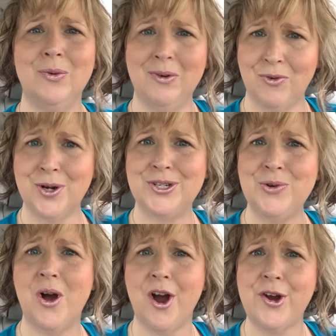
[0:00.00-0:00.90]
We've worked
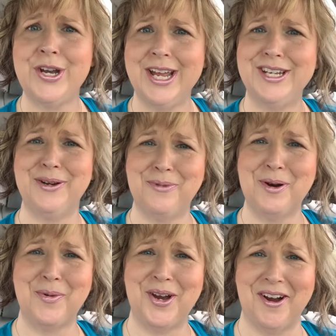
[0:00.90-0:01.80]
too hard to get to
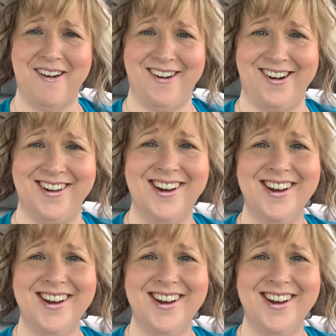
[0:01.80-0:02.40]
where we are.